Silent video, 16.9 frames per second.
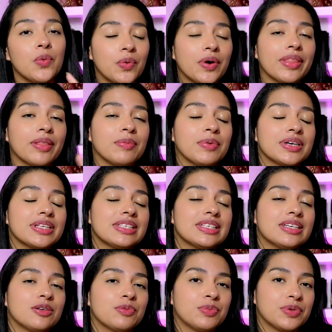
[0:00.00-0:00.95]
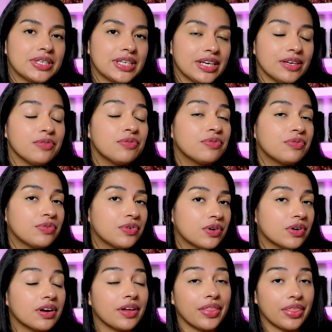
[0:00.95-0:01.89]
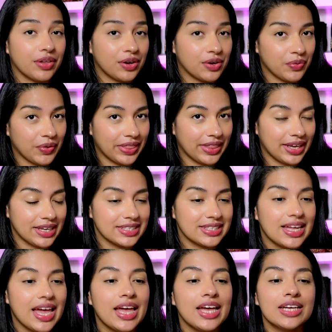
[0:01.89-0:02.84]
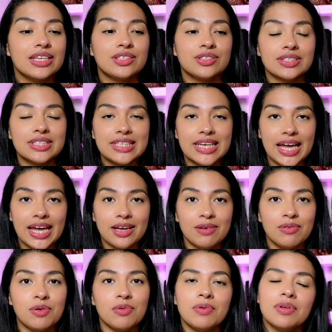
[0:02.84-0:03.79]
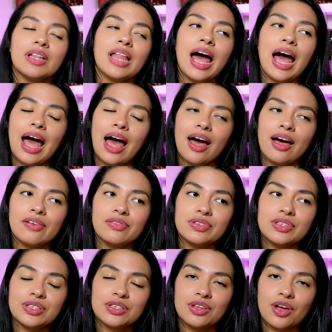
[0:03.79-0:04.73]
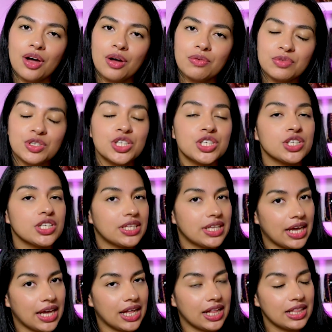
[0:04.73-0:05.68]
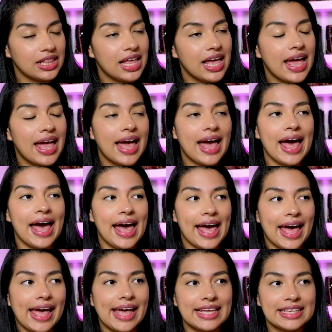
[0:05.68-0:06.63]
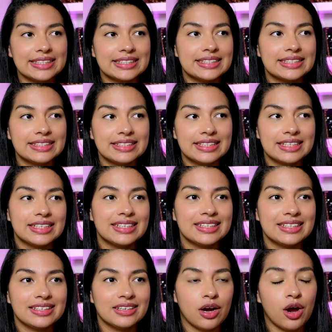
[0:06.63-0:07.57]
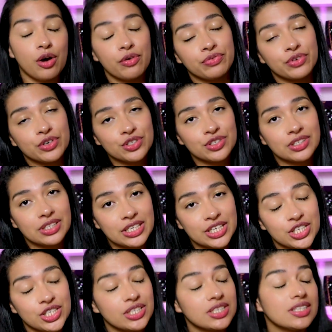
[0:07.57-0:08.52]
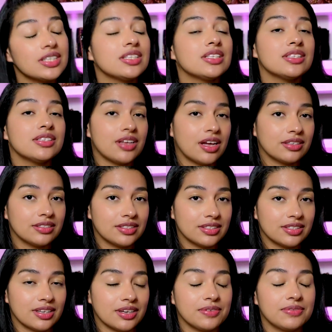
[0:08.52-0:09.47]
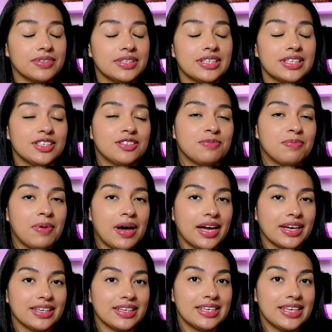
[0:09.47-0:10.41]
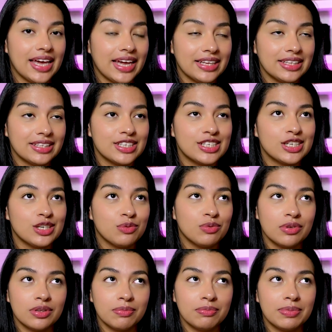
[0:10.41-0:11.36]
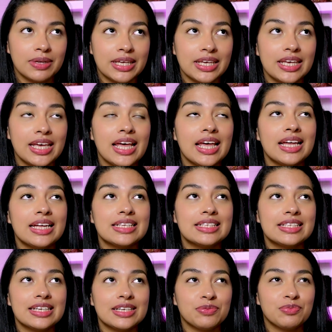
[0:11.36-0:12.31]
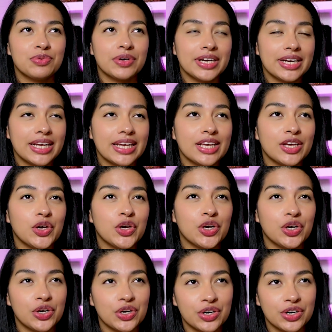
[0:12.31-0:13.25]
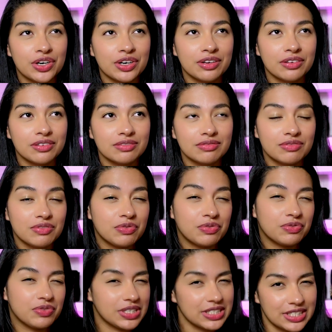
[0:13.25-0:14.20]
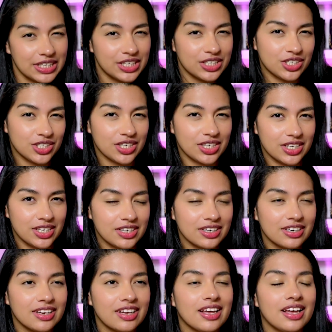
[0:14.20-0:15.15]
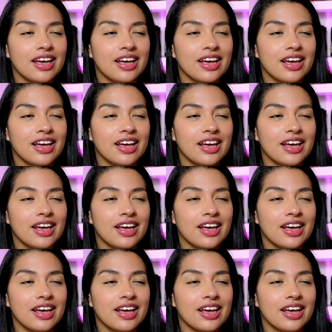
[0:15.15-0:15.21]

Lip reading: one unboxing per day for 31 days. Today we will have some Chanel and unfortunately she's not a vintage bag yet. She will be celebrating her vintage year